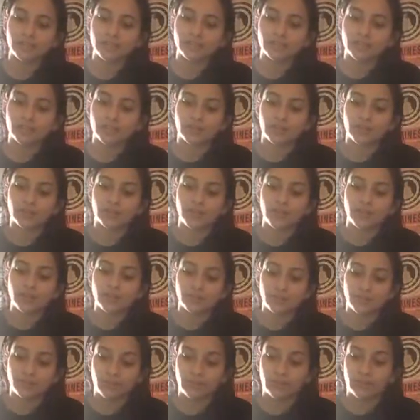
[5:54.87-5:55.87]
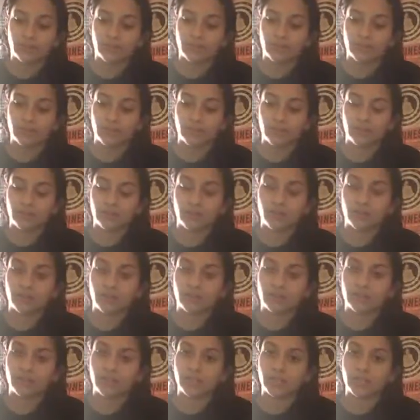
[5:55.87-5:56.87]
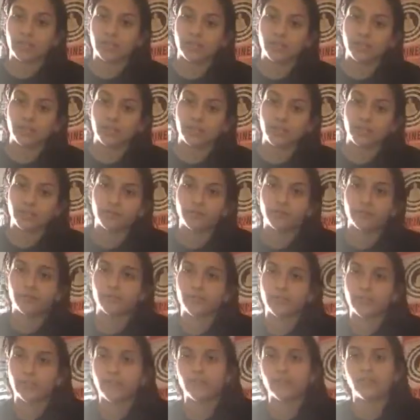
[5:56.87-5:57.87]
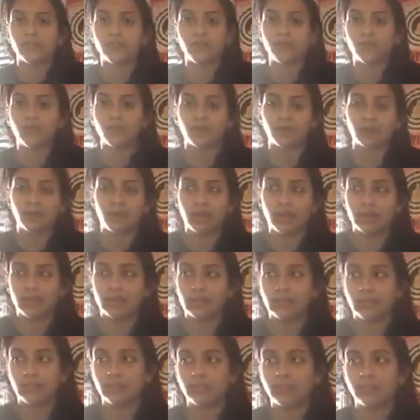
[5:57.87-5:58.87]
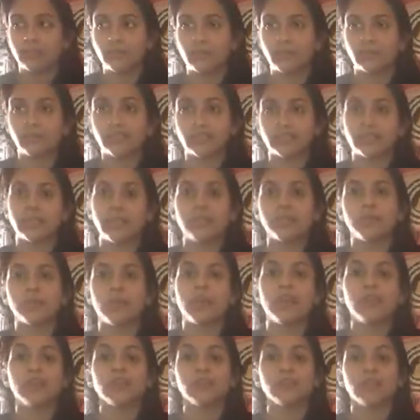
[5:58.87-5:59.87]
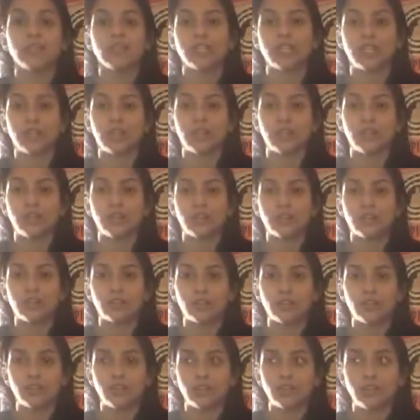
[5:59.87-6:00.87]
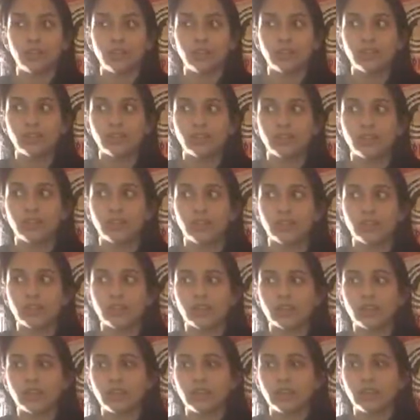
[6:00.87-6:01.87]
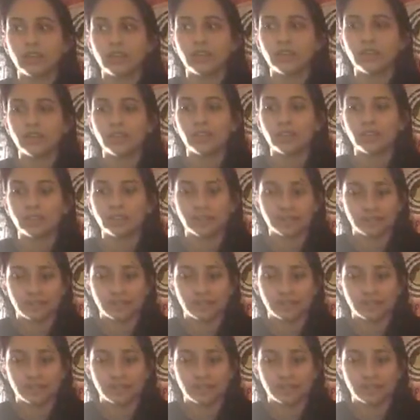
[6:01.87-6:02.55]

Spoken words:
So I just wanted to tell you how much I love you. And even though we're not on the same page right now, like, it doesn't